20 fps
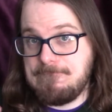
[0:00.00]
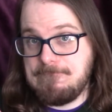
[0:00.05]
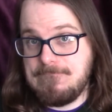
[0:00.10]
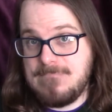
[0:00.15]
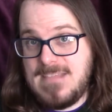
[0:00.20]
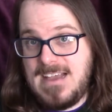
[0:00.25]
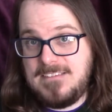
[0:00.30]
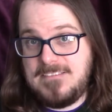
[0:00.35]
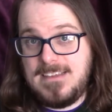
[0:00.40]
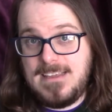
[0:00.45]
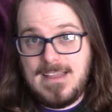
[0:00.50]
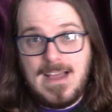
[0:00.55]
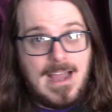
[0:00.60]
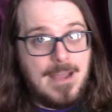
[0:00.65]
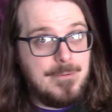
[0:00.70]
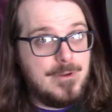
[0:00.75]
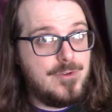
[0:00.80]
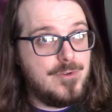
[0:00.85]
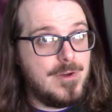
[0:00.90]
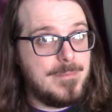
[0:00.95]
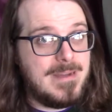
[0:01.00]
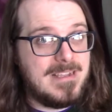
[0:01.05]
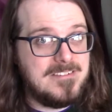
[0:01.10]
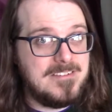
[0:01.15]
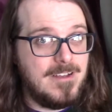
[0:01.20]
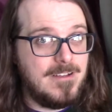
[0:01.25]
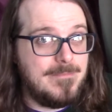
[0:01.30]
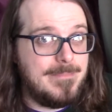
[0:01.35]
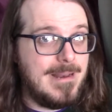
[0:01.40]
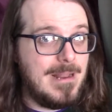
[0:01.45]
That's it. I would do it
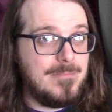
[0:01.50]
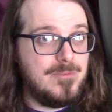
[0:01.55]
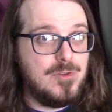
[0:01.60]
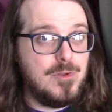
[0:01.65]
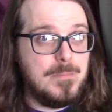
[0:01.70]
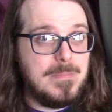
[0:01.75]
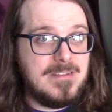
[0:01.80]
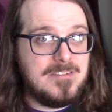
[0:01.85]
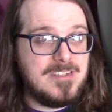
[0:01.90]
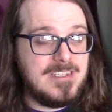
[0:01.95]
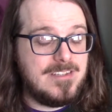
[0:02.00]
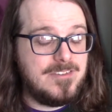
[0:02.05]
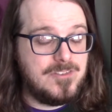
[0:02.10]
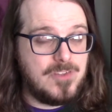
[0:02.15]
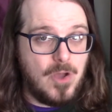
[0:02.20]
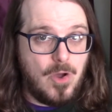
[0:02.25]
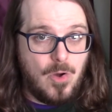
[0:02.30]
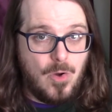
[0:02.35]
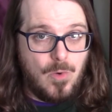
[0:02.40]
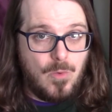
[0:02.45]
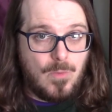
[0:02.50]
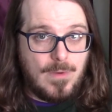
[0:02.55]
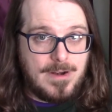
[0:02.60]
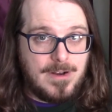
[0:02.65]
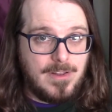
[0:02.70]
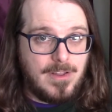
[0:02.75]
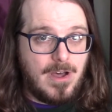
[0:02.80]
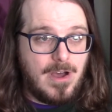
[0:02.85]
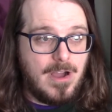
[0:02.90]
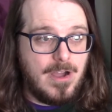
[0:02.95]
myself, but I'm too busy, so run
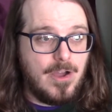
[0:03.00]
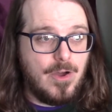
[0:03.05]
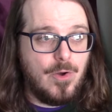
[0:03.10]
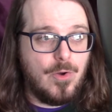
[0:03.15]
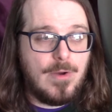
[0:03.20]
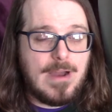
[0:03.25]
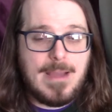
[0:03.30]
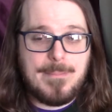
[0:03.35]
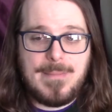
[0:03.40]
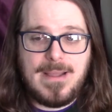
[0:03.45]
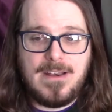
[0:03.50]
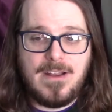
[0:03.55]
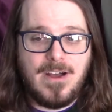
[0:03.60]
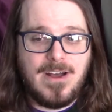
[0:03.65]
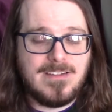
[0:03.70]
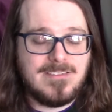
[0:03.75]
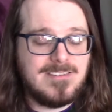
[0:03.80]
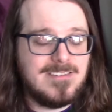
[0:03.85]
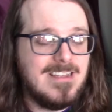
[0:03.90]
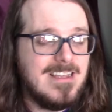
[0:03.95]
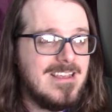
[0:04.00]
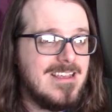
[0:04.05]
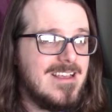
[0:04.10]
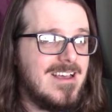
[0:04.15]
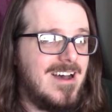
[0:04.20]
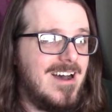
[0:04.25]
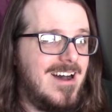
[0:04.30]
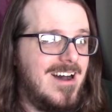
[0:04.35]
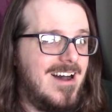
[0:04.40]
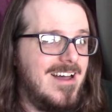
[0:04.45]
along, go grab my NOS.
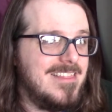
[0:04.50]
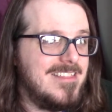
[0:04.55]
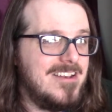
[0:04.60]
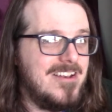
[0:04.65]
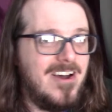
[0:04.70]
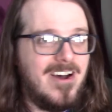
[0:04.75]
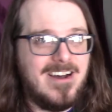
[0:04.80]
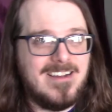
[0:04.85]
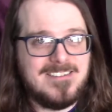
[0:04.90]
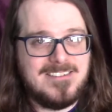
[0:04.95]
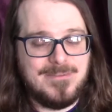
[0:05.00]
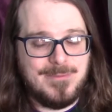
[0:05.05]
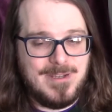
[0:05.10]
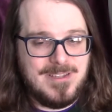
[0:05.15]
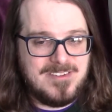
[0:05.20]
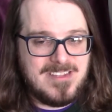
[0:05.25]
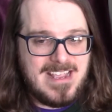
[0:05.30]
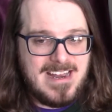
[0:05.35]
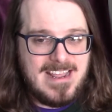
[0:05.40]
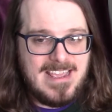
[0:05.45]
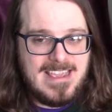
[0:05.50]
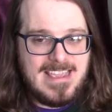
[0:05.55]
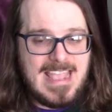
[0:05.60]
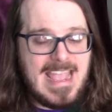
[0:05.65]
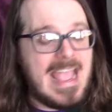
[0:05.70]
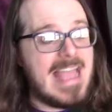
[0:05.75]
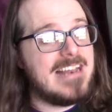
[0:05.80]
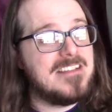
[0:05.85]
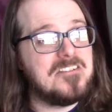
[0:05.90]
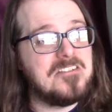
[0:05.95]
The NOS was in a
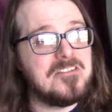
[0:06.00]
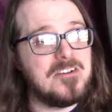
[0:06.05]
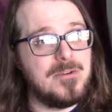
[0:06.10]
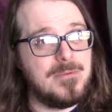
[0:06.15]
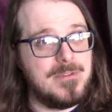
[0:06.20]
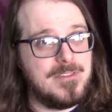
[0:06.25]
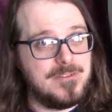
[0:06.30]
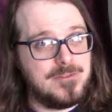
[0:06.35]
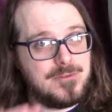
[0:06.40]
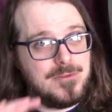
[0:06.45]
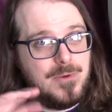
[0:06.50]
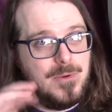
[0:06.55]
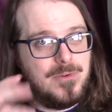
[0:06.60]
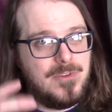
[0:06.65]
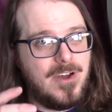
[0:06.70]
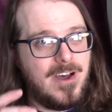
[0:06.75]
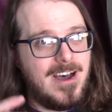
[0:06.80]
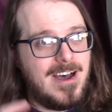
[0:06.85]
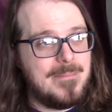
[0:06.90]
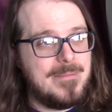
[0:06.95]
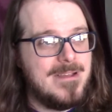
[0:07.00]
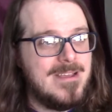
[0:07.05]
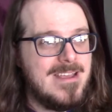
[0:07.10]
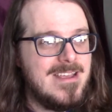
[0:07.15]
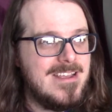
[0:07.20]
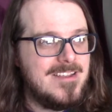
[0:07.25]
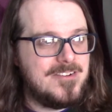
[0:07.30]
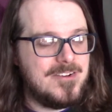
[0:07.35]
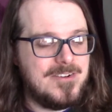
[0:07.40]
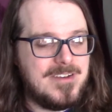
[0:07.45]
canister with a screw top.
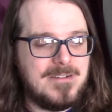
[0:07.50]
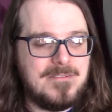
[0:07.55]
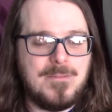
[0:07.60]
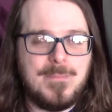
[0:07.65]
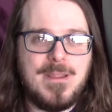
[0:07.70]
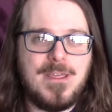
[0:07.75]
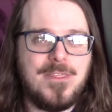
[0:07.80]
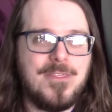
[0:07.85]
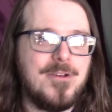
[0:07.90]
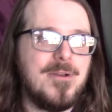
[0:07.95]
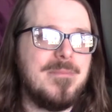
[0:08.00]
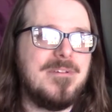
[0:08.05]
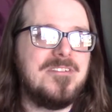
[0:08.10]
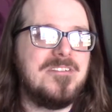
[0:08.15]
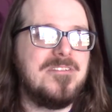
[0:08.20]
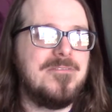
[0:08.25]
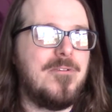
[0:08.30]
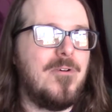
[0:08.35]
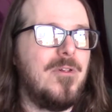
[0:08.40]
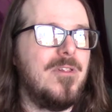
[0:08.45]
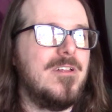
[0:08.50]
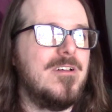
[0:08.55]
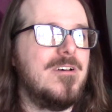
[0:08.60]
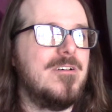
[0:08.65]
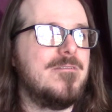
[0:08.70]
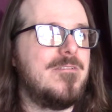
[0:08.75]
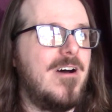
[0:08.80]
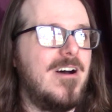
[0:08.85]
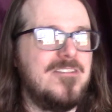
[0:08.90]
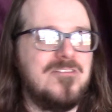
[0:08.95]
Turned out to be a thermos full
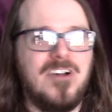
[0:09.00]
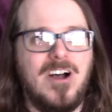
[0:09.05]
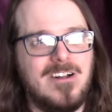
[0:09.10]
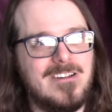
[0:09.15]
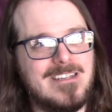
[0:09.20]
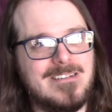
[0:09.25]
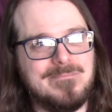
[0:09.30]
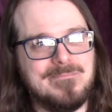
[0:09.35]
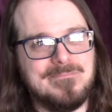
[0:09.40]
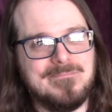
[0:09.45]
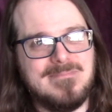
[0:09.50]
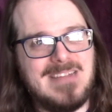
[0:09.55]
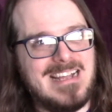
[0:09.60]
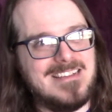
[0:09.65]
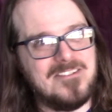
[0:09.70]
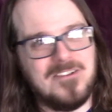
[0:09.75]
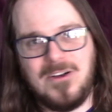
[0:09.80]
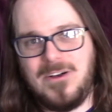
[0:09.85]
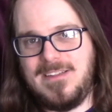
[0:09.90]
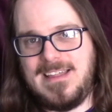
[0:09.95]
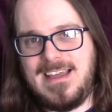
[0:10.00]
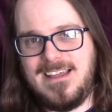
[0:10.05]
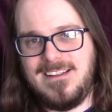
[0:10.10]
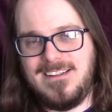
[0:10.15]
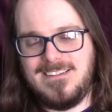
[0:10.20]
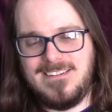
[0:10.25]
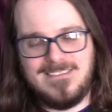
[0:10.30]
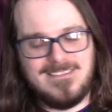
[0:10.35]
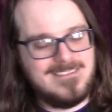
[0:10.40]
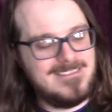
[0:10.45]
of hot chocolate. That's all that
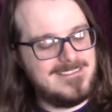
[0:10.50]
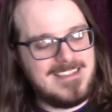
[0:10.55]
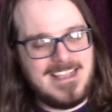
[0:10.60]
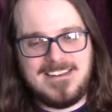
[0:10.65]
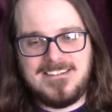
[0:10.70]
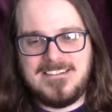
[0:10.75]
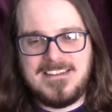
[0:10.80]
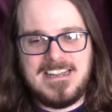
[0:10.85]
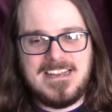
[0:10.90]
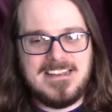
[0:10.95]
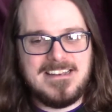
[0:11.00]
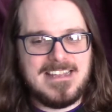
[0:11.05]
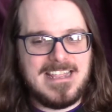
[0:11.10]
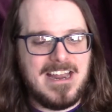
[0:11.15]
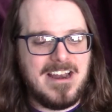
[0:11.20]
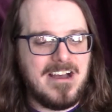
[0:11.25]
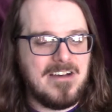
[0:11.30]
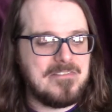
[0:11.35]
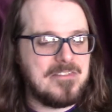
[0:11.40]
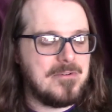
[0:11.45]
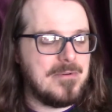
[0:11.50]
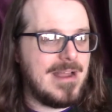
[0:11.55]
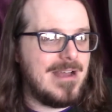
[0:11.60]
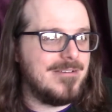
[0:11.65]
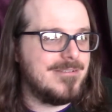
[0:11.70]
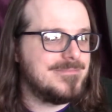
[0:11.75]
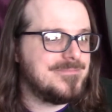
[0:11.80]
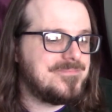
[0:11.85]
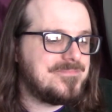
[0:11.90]
Santa needed to get off the ground.